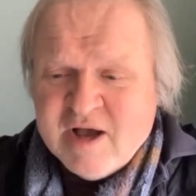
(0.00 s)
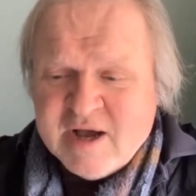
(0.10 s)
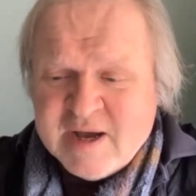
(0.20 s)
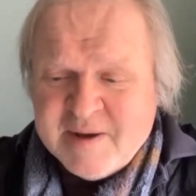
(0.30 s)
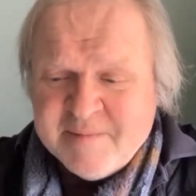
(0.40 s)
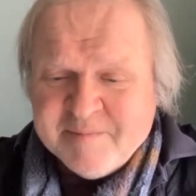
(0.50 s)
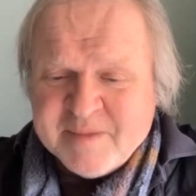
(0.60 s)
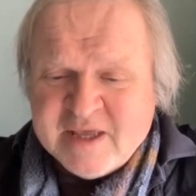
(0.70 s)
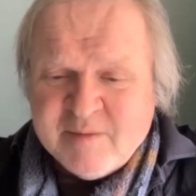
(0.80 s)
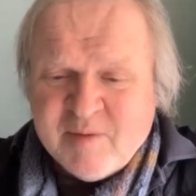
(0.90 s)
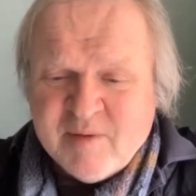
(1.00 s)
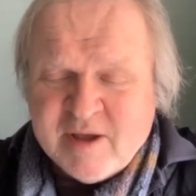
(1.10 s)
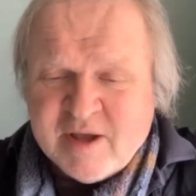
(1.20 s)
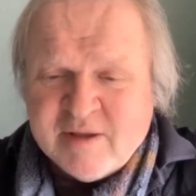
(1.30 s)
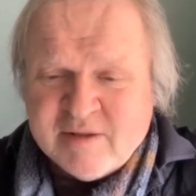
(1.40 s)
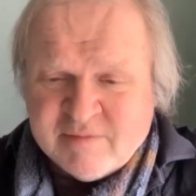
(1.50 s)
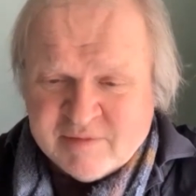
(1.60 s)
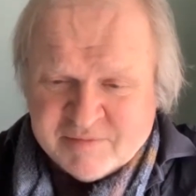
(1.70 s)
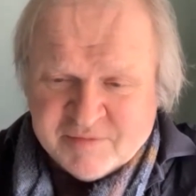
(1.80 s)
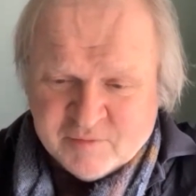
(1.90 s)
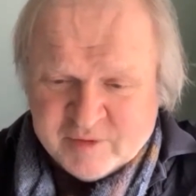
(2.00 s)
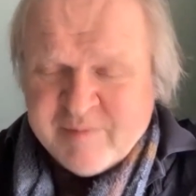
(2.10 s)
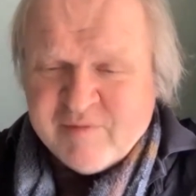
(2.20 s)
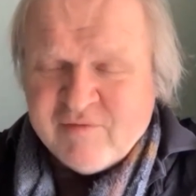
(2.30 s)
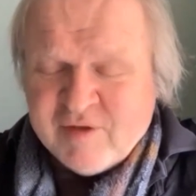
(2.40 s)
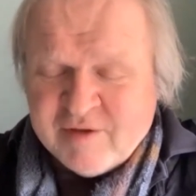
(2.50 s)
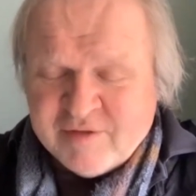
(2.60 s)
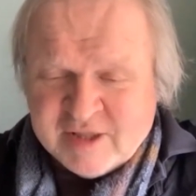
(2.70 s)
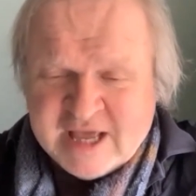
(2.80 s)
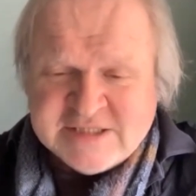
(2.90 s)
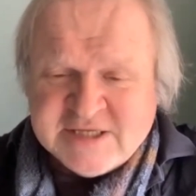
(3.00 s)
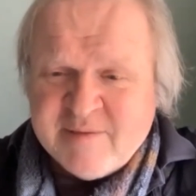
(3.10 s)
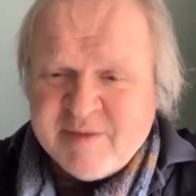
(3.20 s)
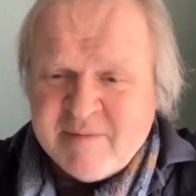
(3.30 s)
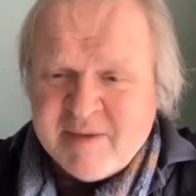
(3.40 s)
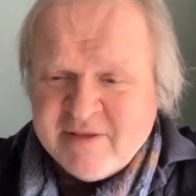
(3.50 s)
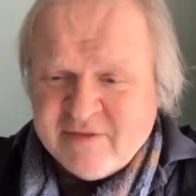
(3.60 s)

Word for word: Um, he uh, the week before, uh, the last time they met,